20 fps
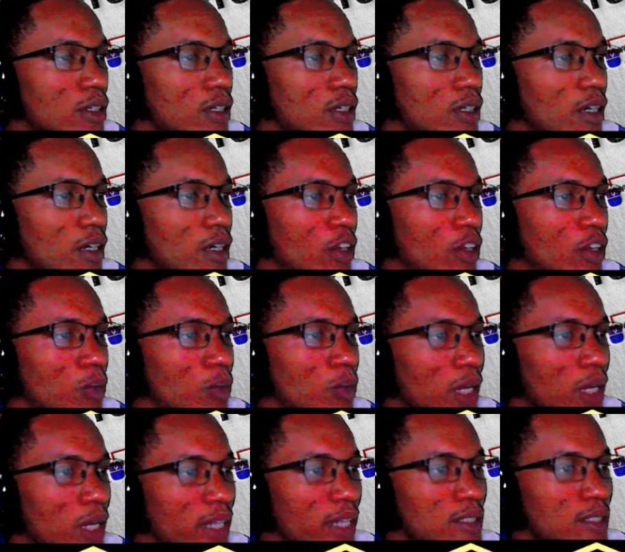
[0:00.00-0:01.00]
a number like
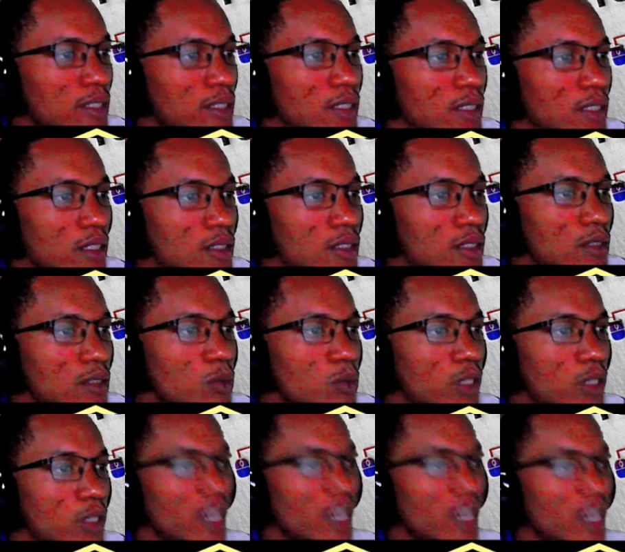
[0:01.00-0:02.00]
6, we'll
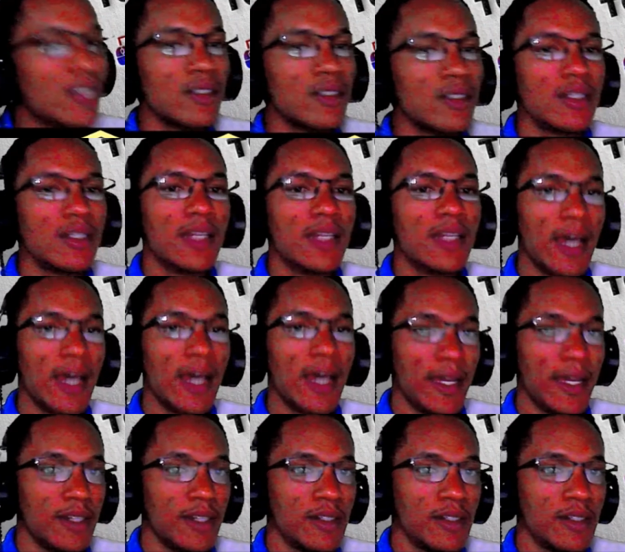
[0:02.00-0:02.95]
get 9.